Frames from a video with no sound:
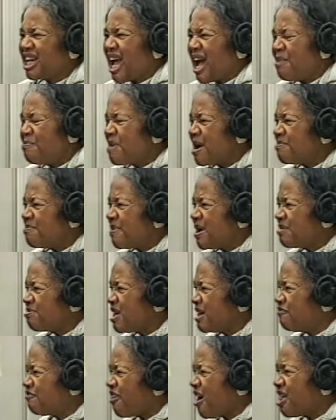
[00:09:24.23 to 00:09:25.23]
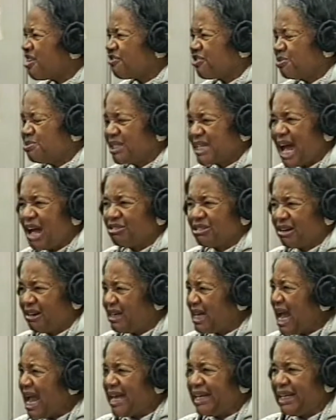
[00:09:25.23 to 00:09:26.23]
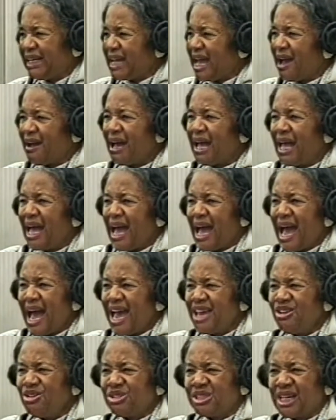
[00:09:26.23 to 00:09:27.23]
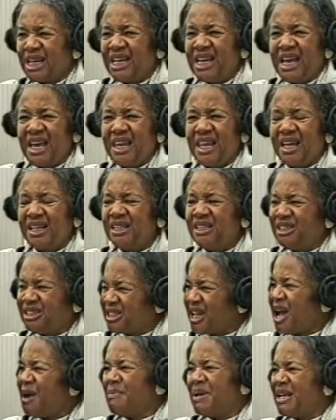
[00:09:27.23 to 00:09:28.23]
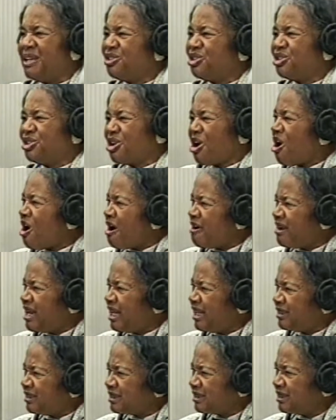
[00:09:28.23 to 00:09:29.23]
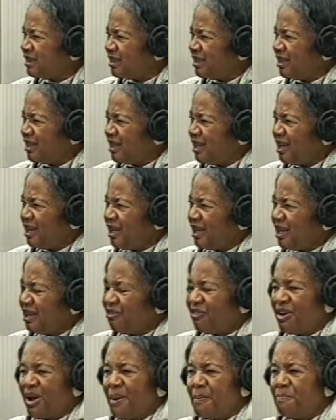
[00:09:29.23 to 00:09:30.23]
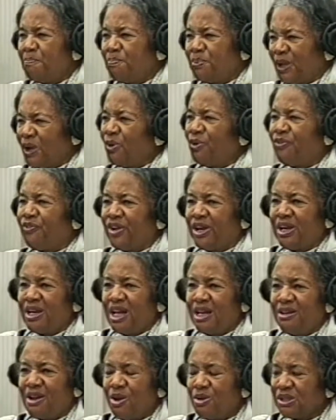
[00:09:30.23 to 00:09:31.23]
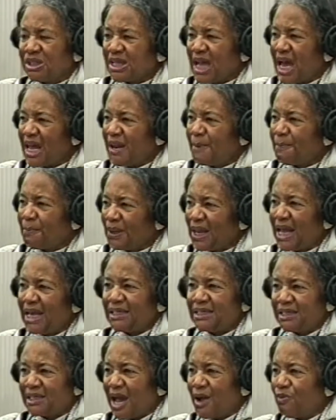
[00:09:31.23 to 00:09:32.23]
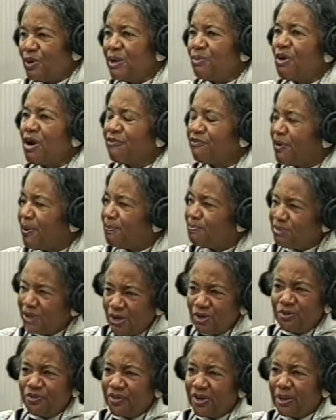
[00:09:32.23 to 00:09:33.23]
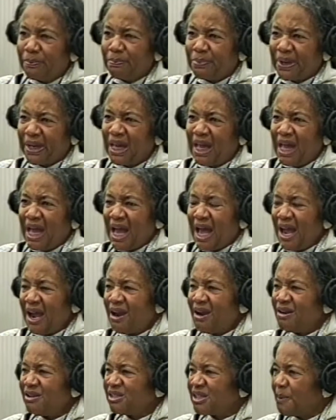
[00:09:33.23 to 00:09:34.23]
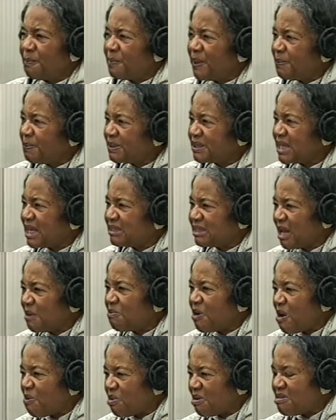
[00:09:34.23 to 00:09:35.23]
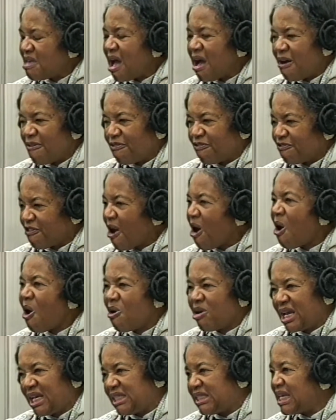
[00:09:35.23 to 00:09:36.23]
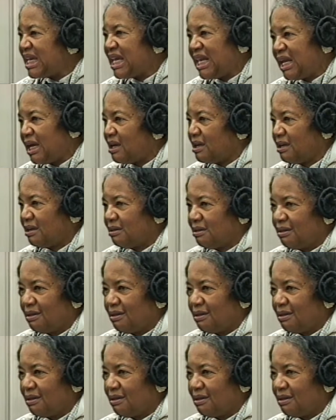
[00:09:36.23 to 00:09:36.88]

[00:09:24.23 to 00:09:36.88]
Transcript: I'm not about the father from South Carolina now. I used to hear the dumbest stories from Beaufort and those kind of places. Now, we weren't from Beaufort, but I heard some people say something about, well, yeah, a frog is in her.